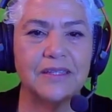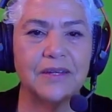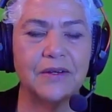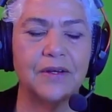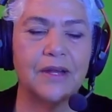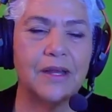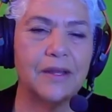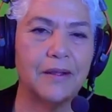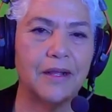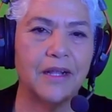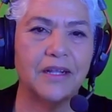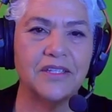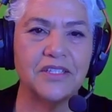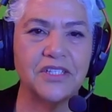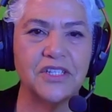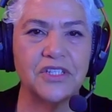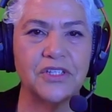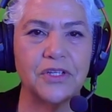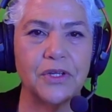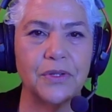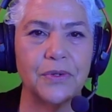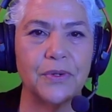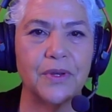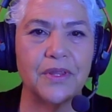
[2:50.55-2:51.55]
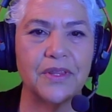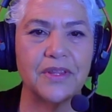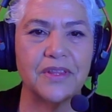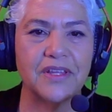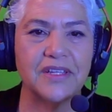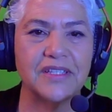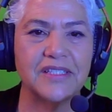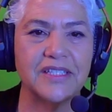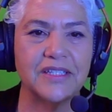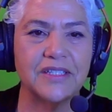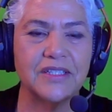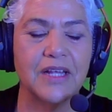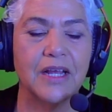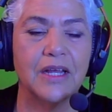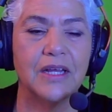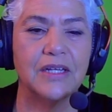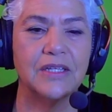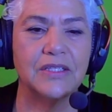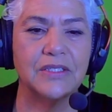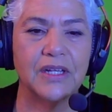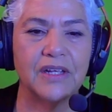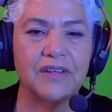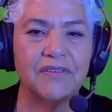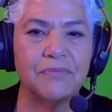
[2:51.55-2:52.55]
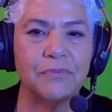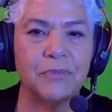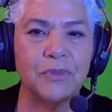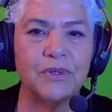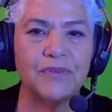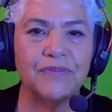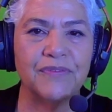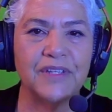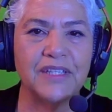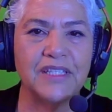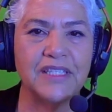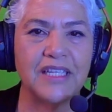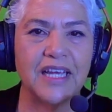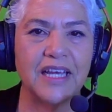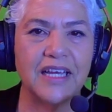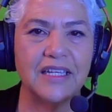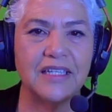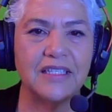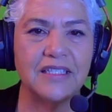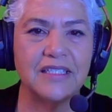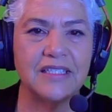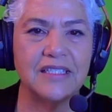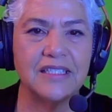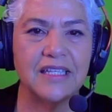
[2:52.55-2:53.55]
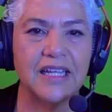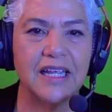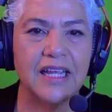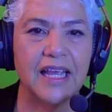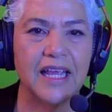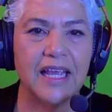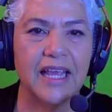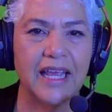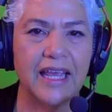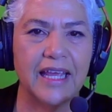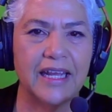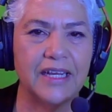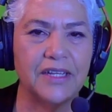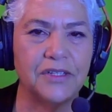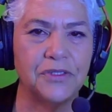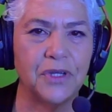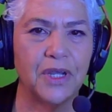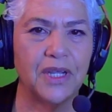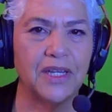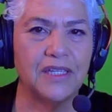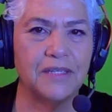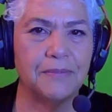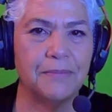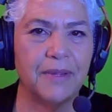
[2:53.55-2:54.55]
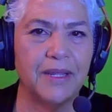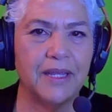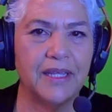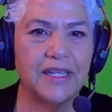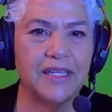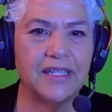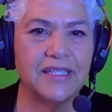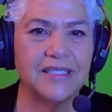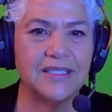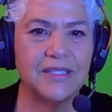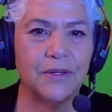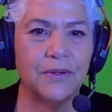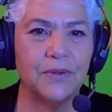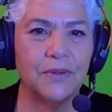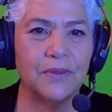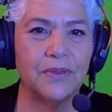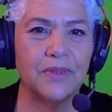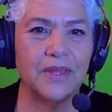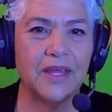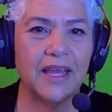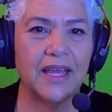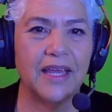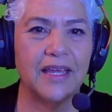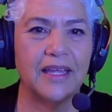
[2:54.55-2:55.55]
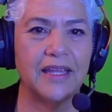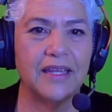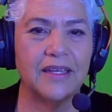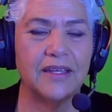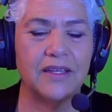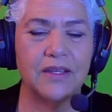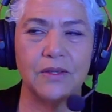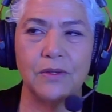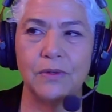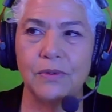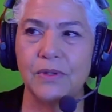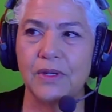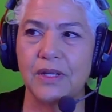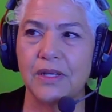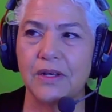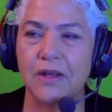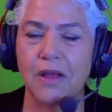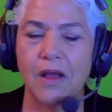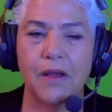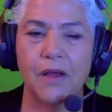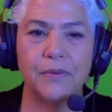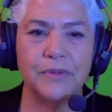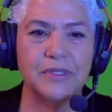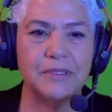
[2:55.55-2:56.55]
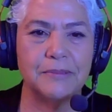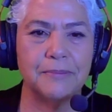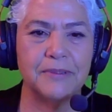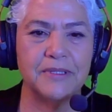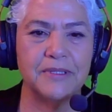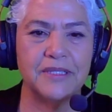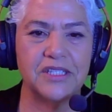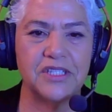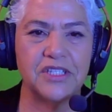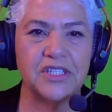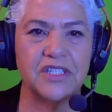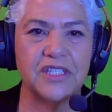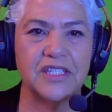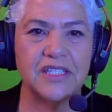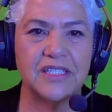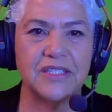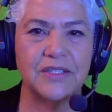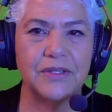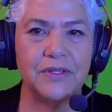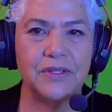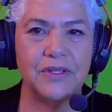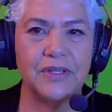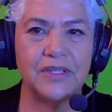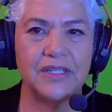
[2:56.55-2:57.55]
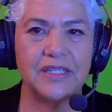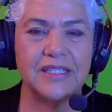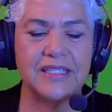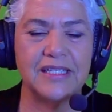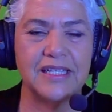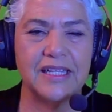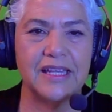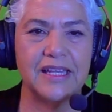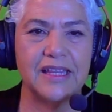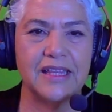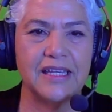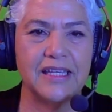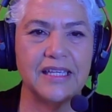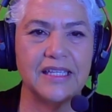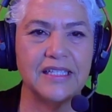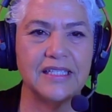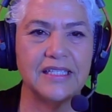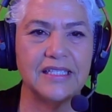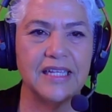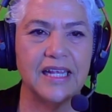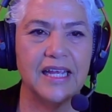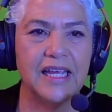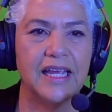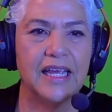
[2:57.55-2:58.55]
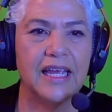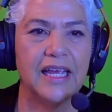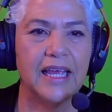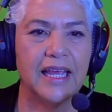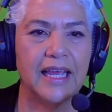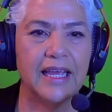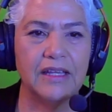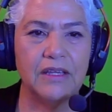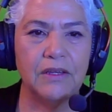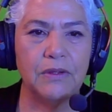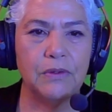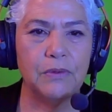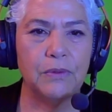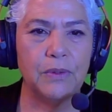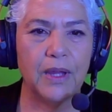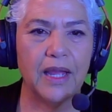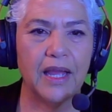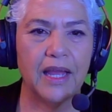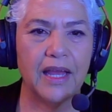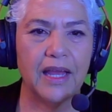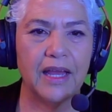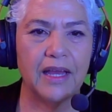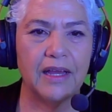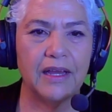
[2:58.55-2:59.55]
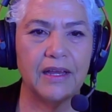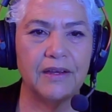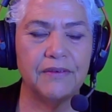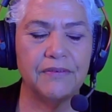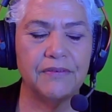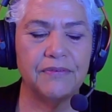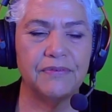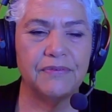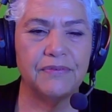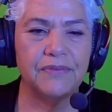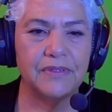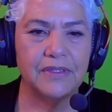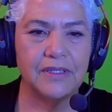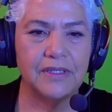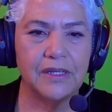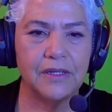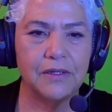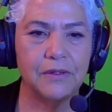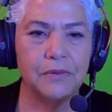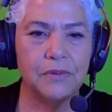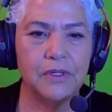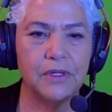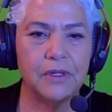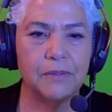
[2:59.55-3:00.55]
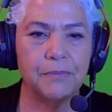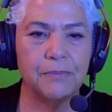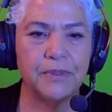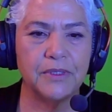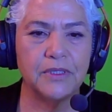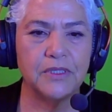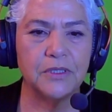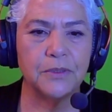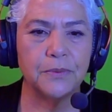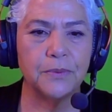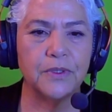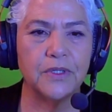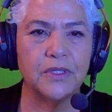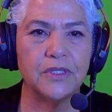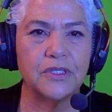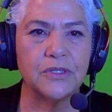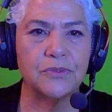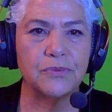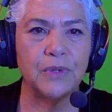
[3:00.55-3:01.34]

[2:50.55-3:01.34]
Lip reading: Oh, I'll just show you all the things here. So I have morpheme tiles, and I tried to make it so that you can always position it so you can see things. And you have, you can build your words.